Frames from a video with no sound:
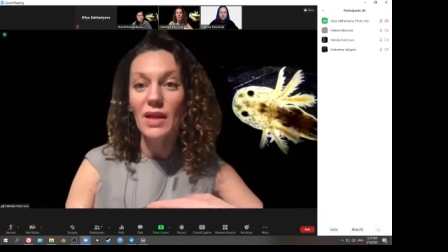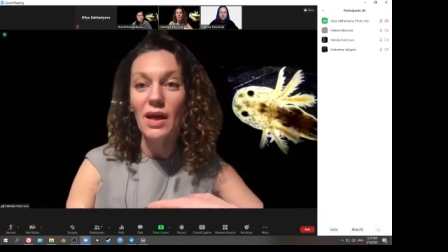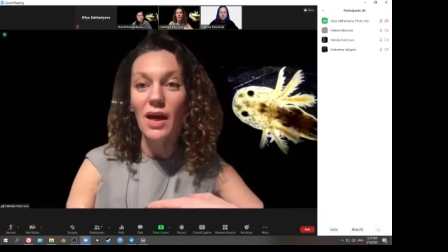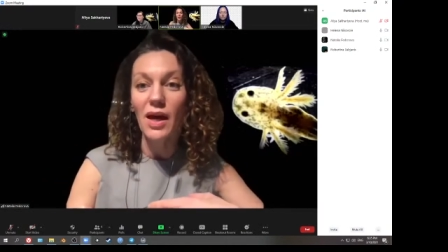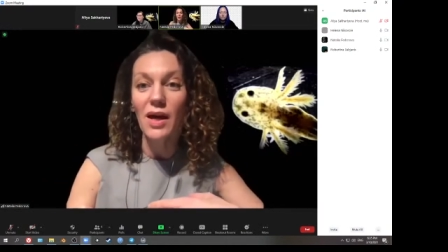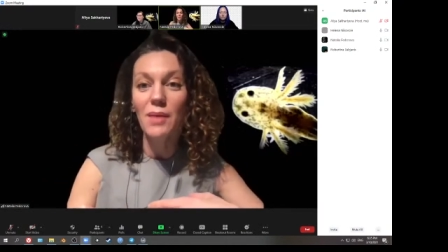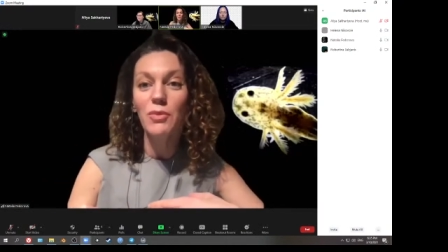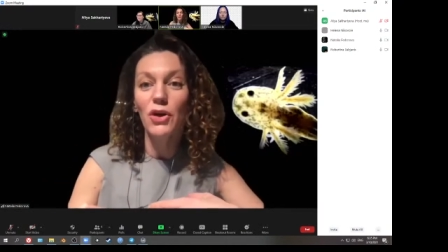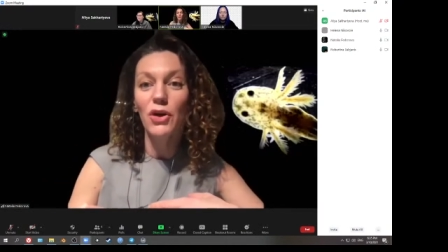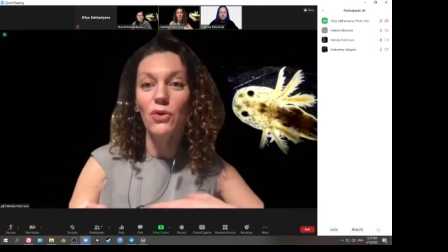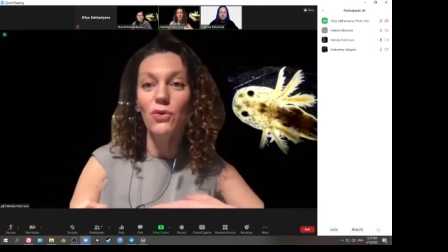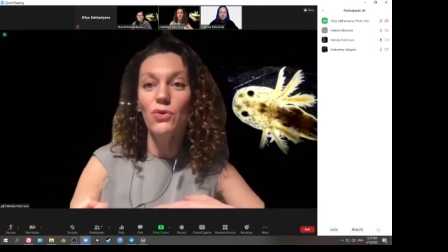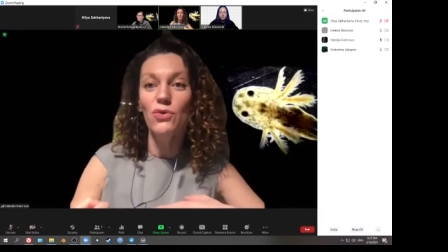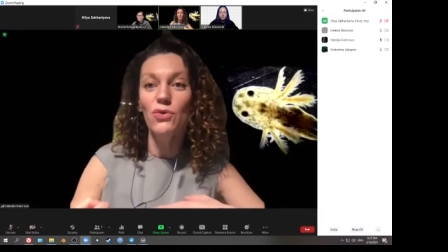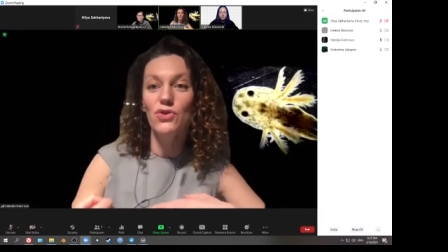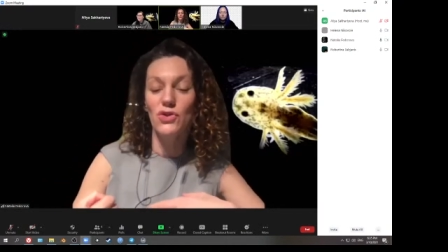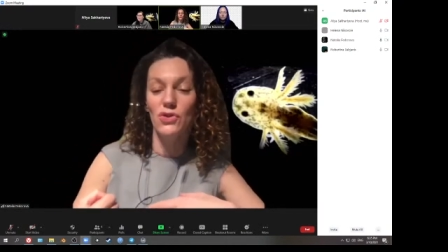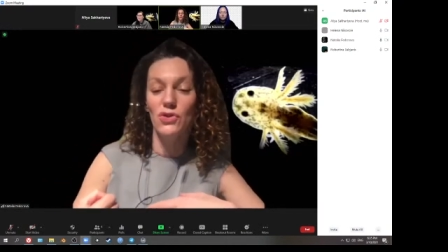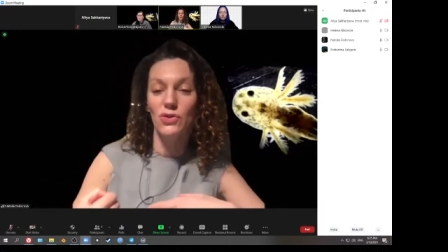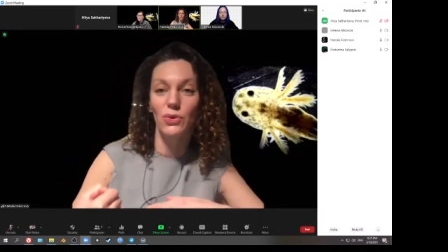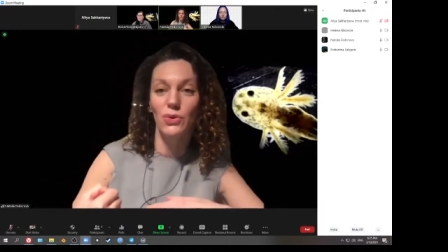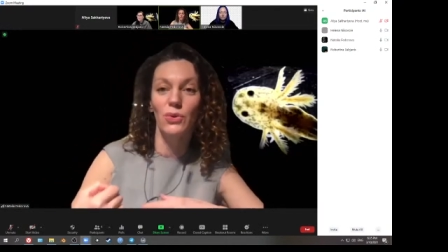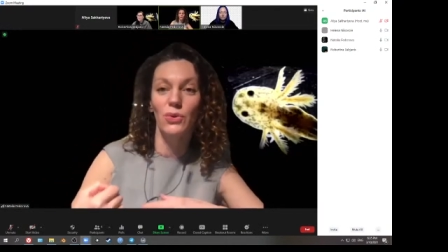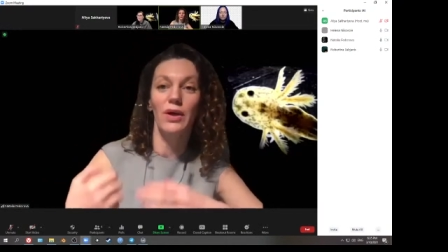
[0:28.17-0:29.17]
going
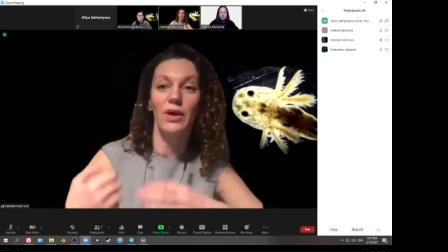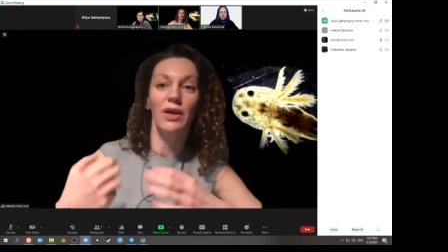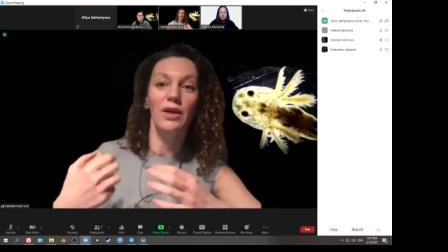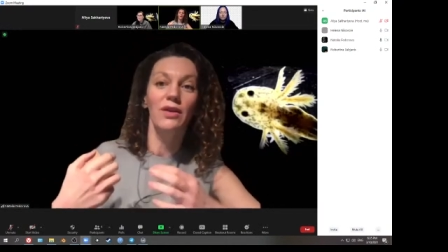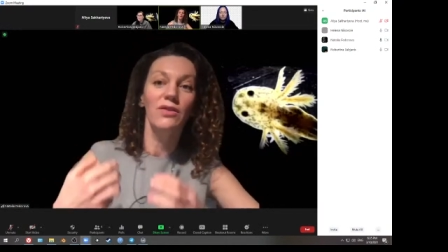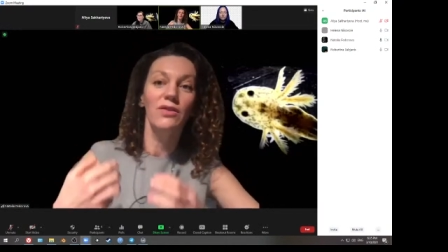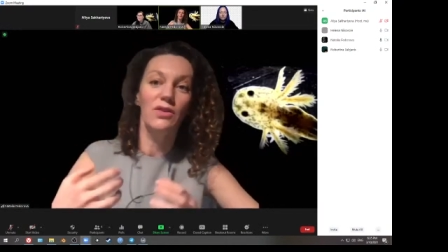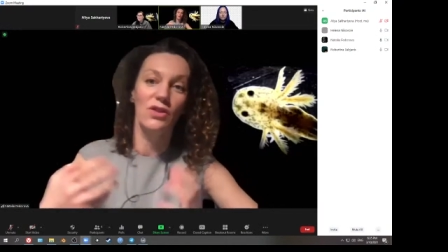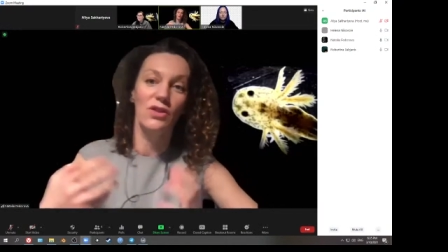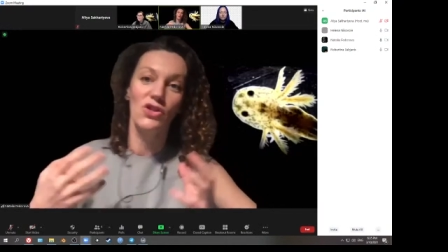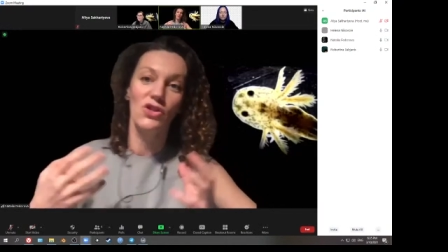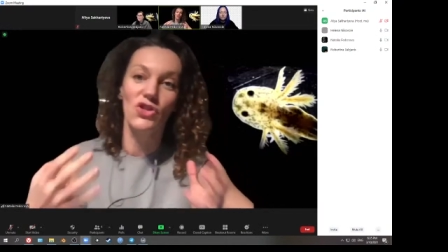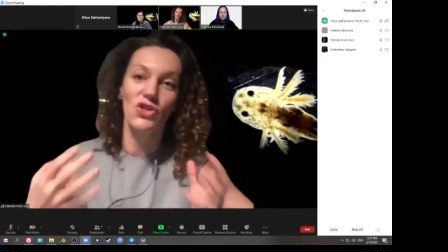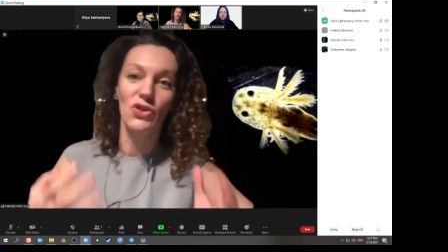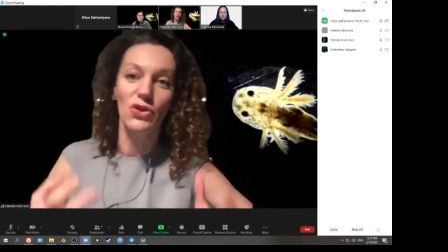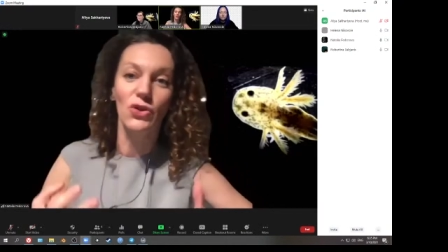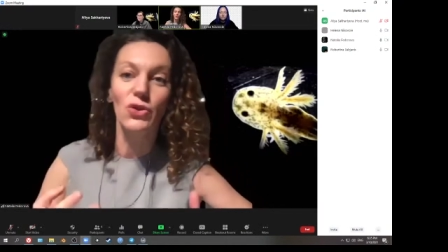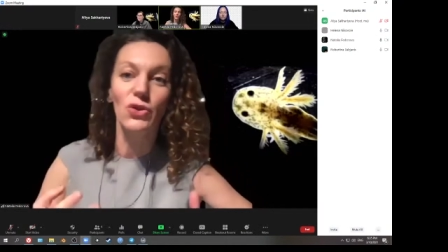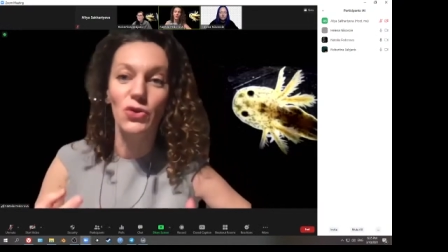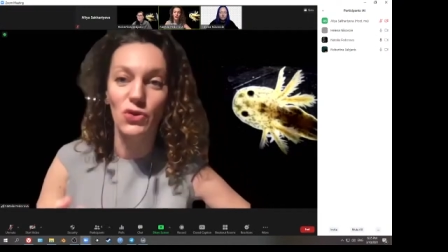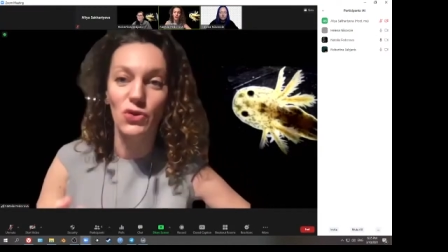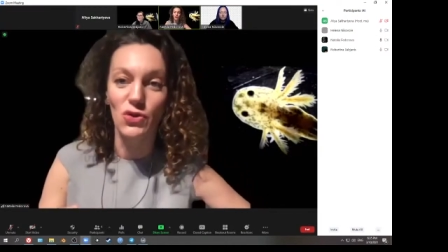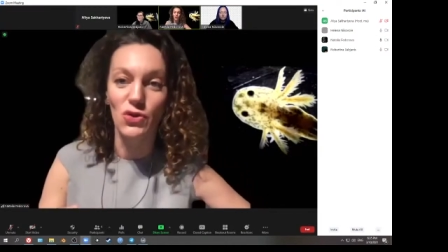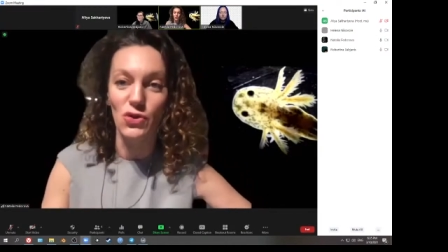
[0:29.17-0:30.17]
to
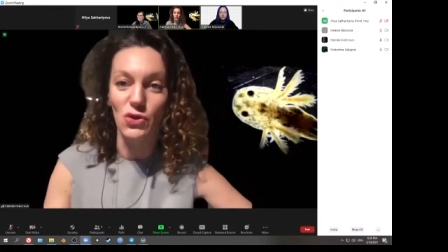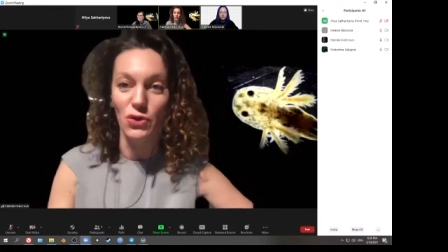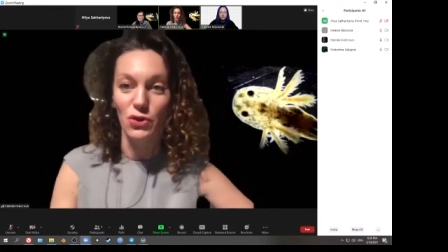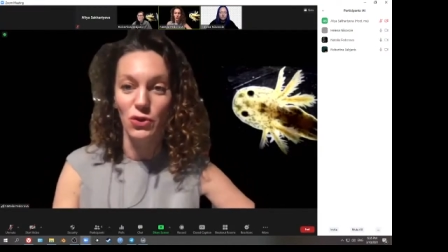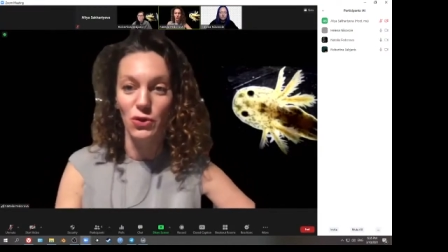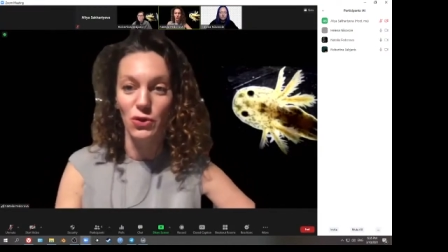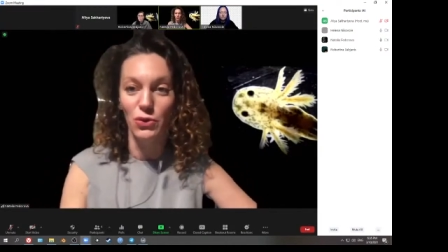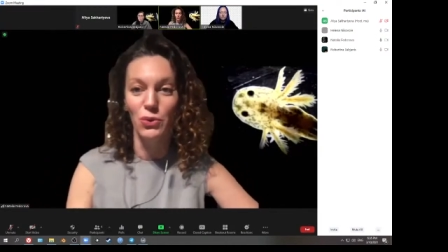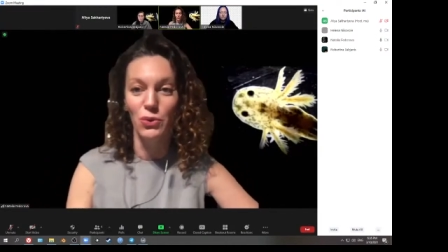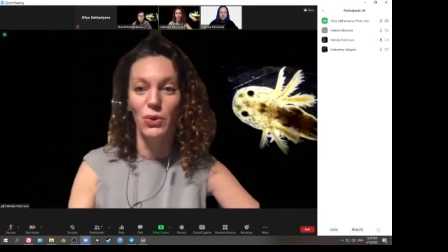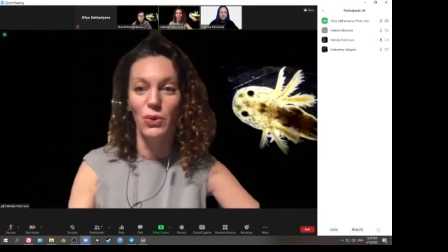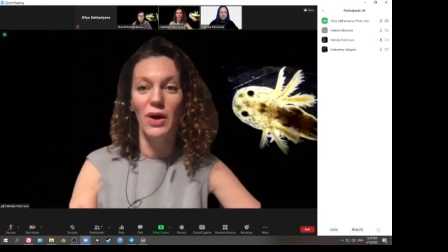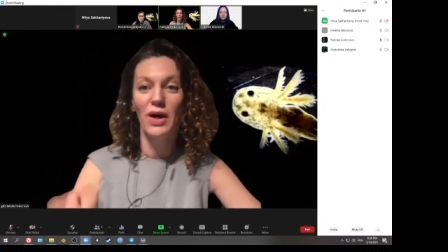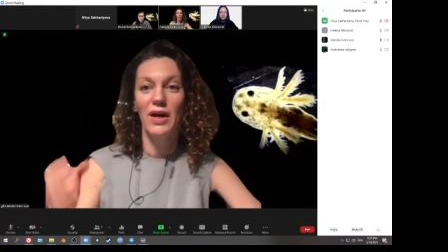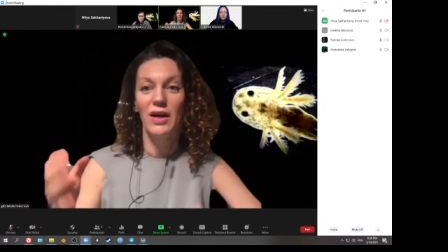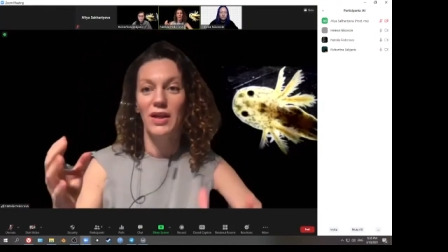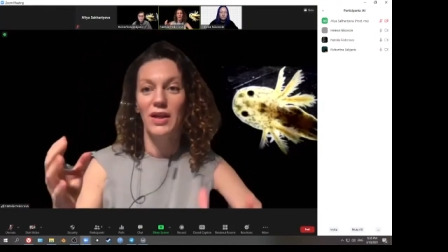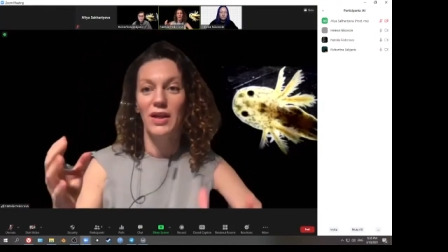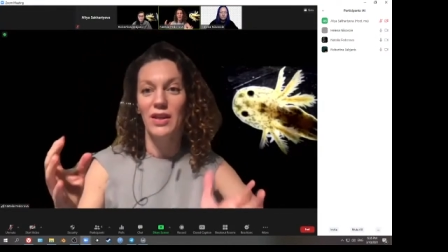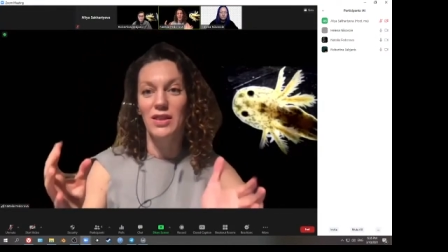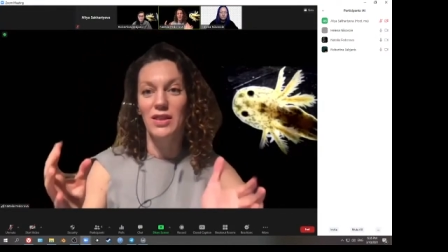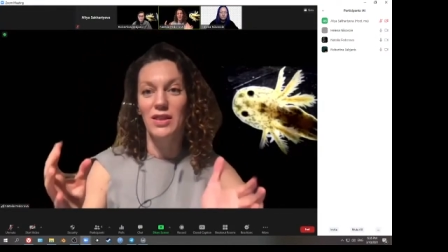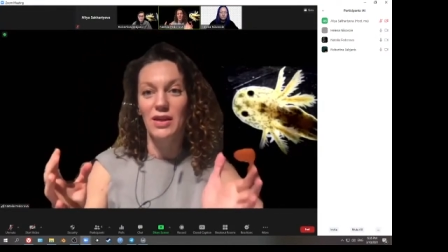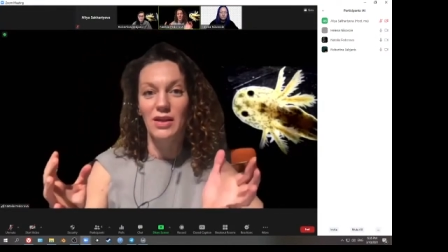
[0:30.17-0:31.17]
introduce to you
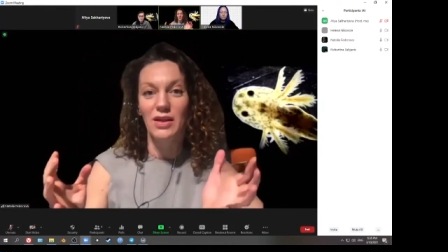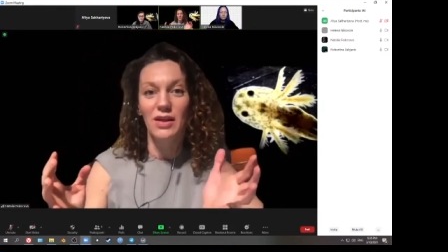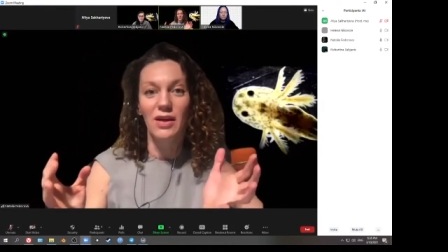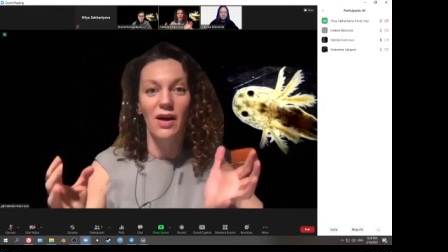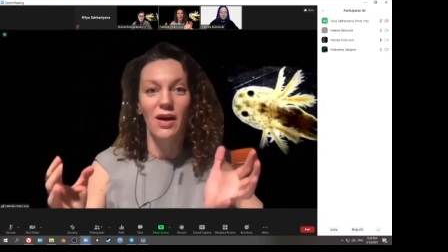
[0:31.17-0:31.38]
the